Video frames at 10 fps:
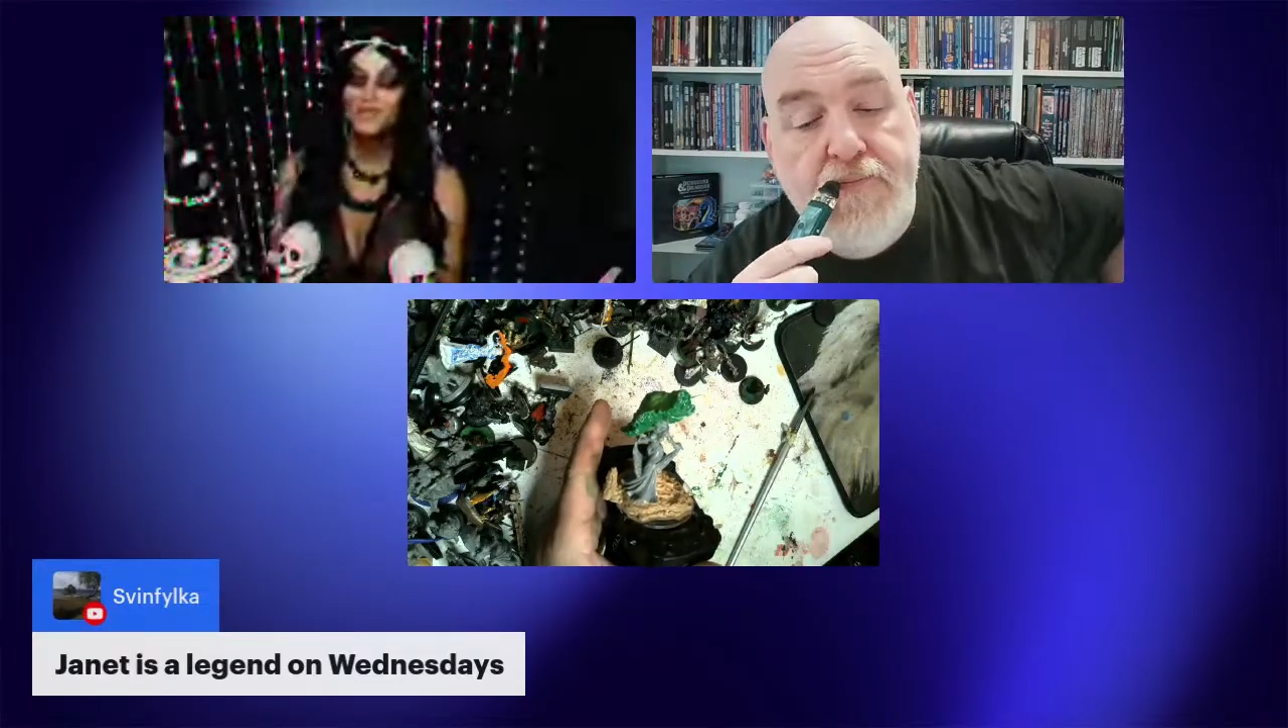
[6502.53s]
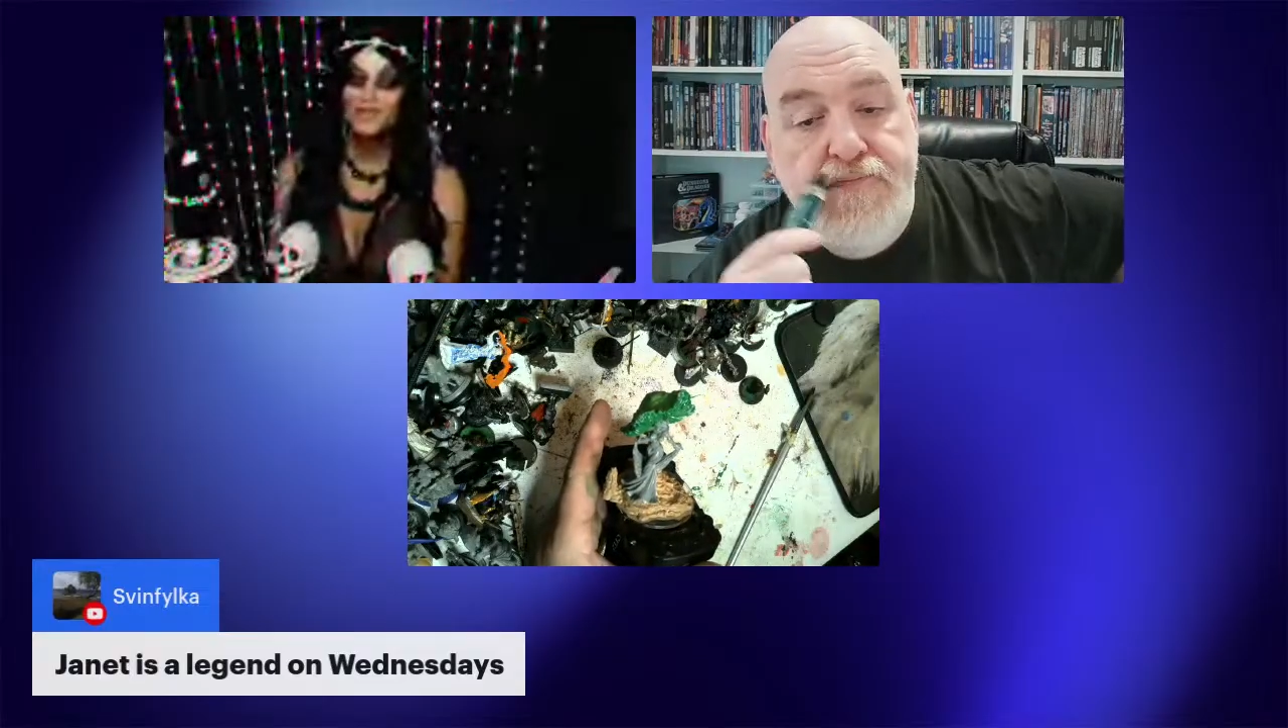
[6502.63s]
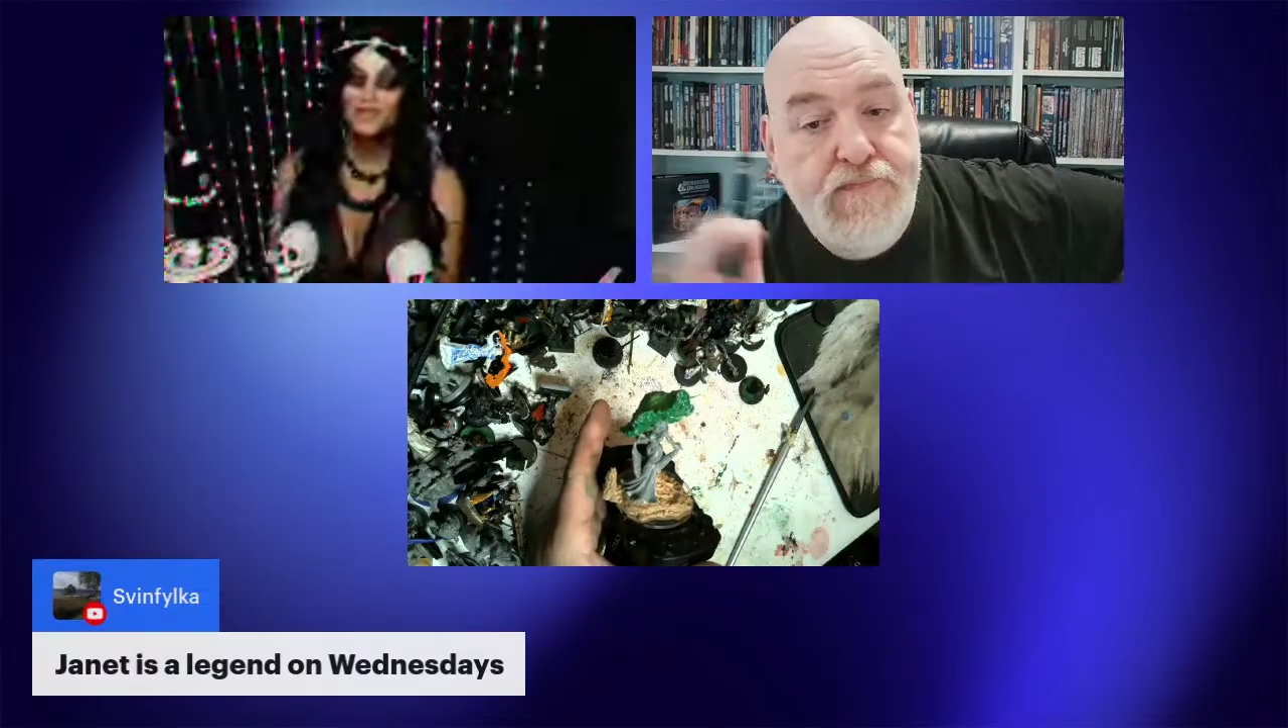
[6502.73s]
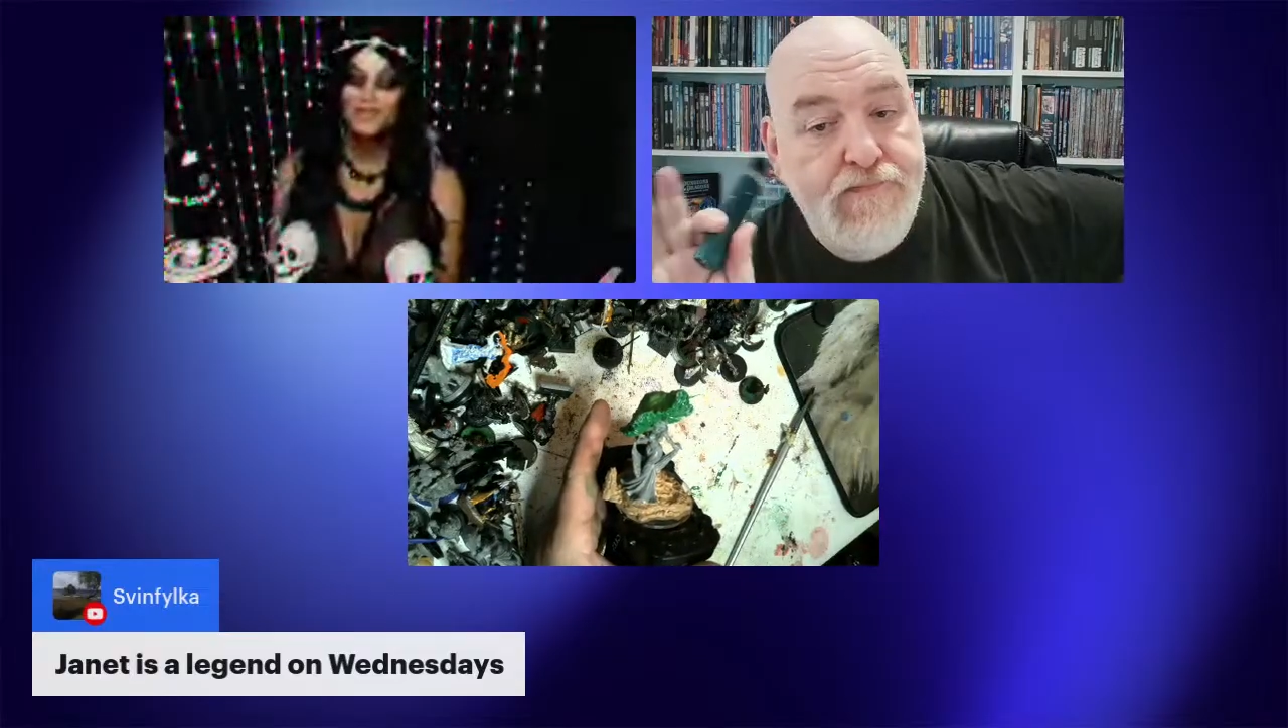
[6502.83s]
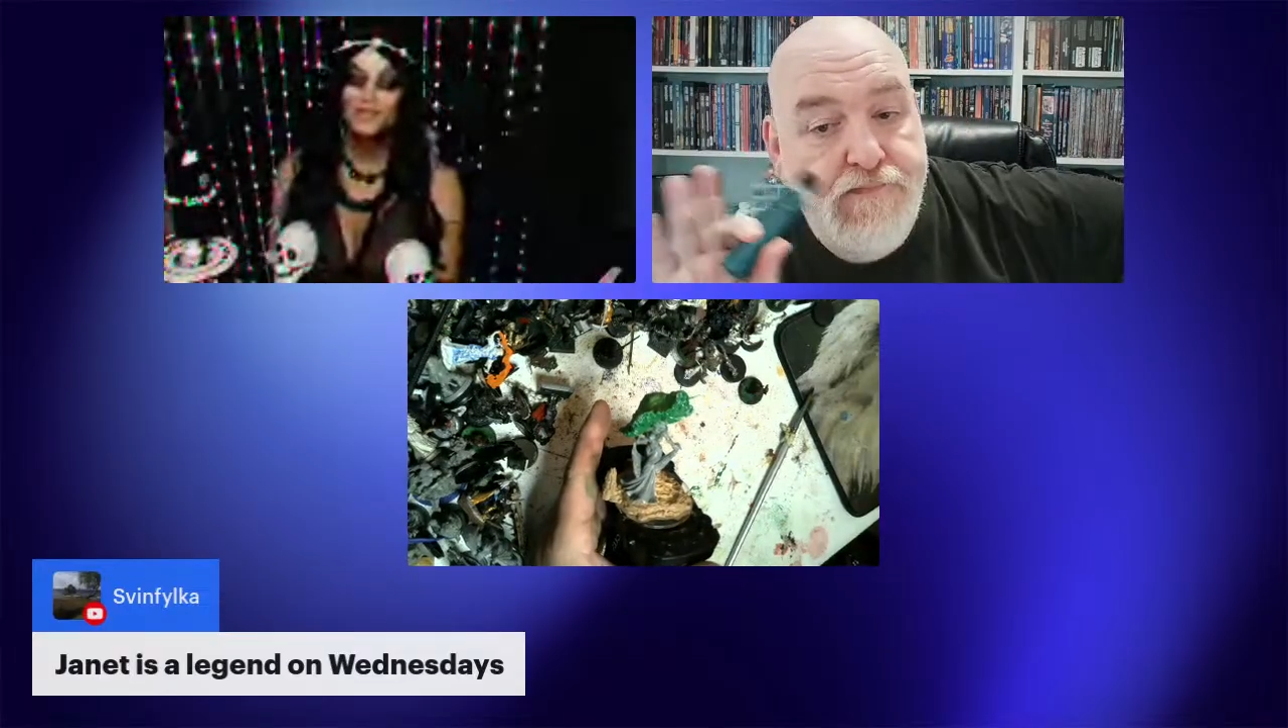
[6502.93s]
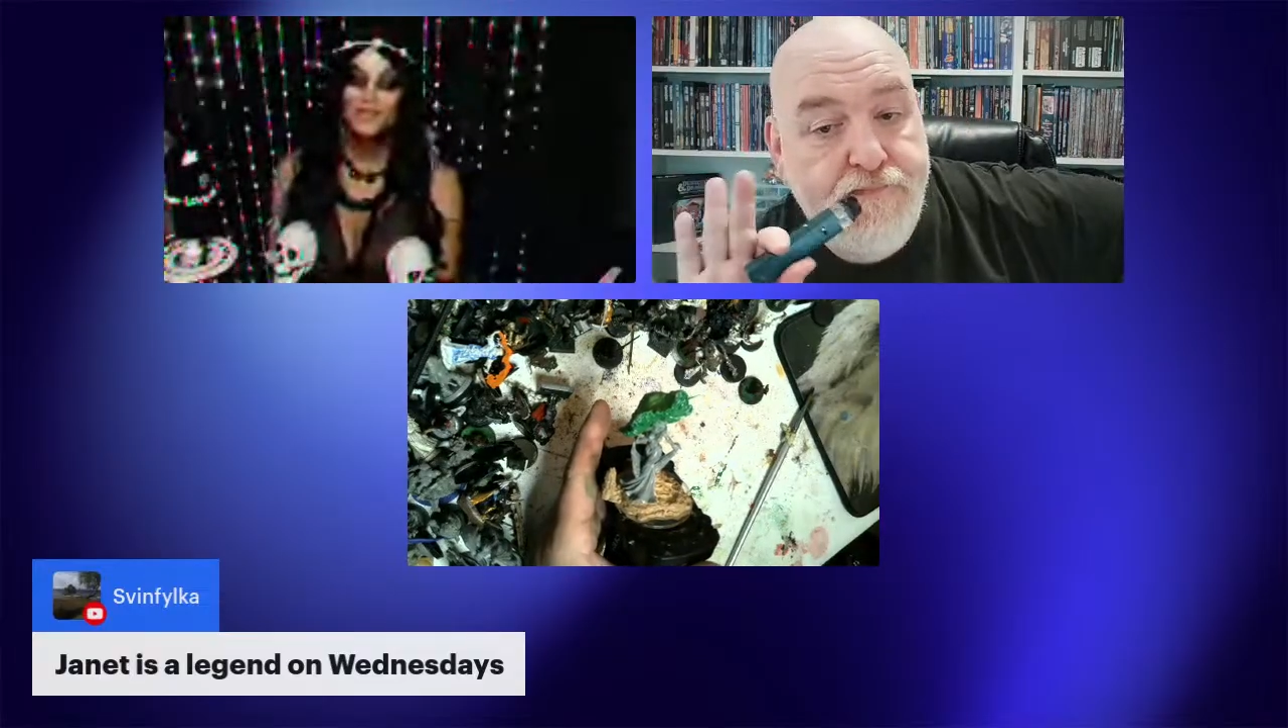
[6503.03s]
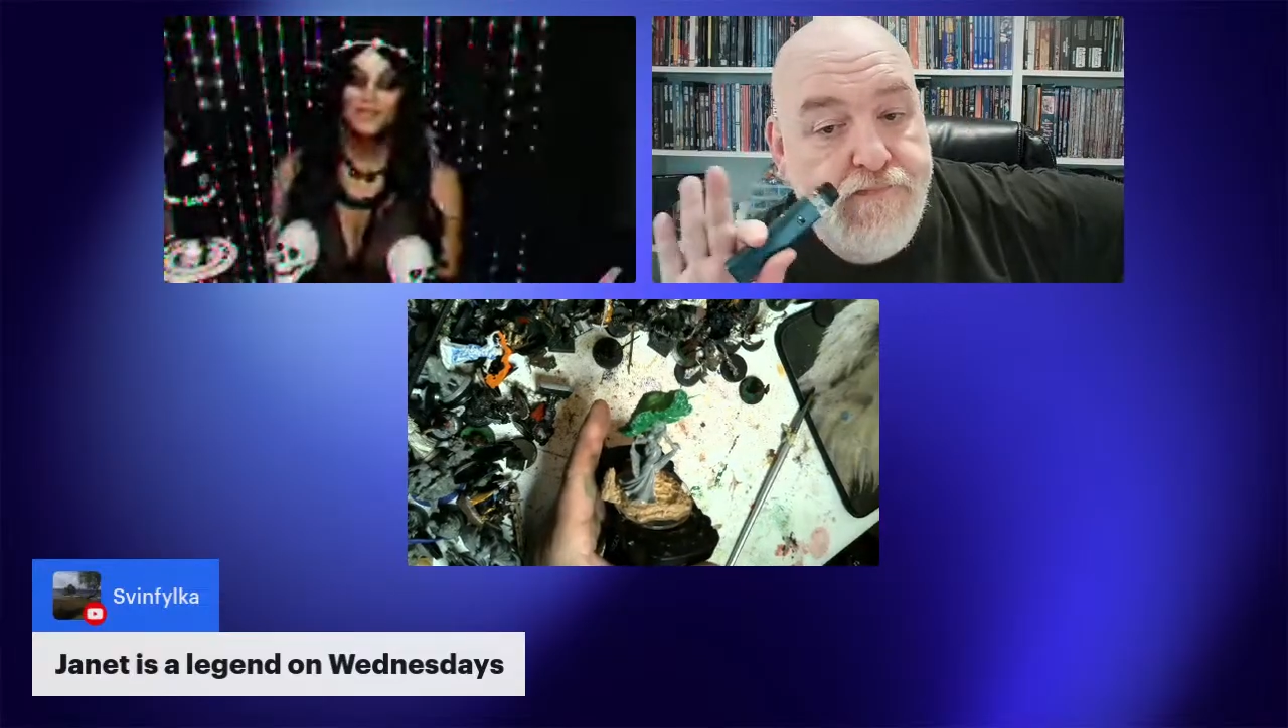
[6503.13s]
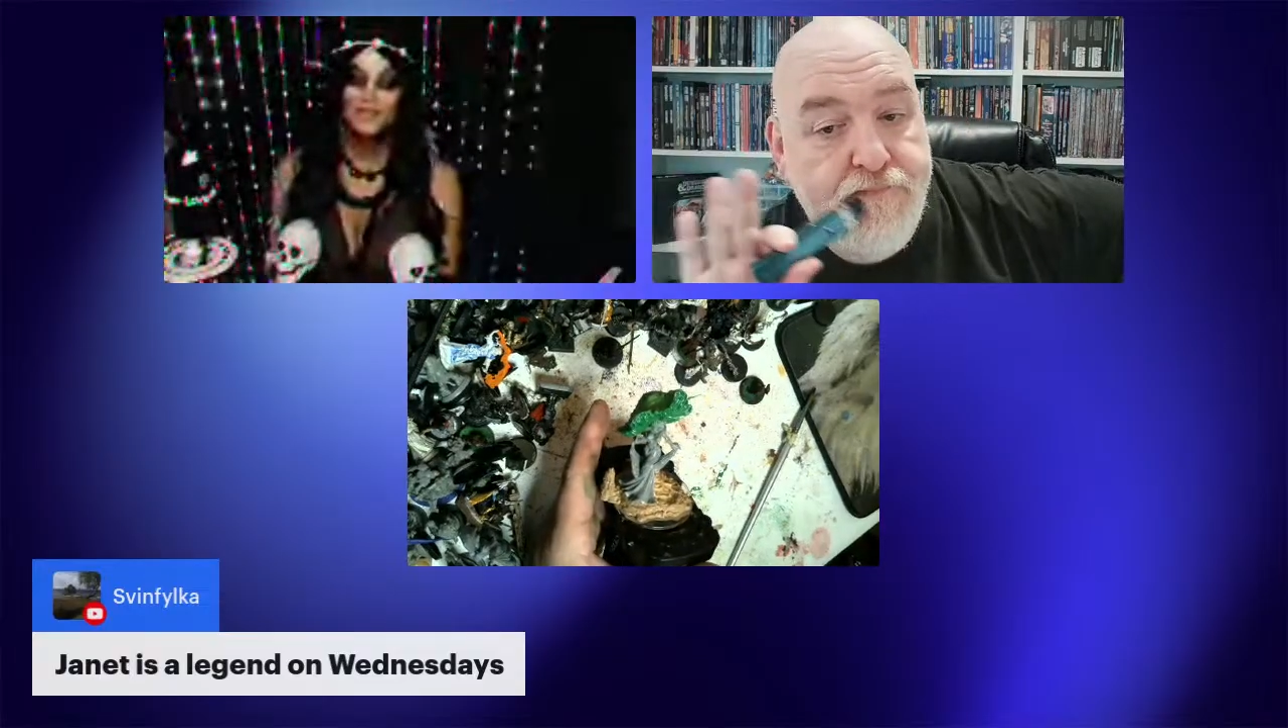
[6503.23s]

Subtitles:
and Janet.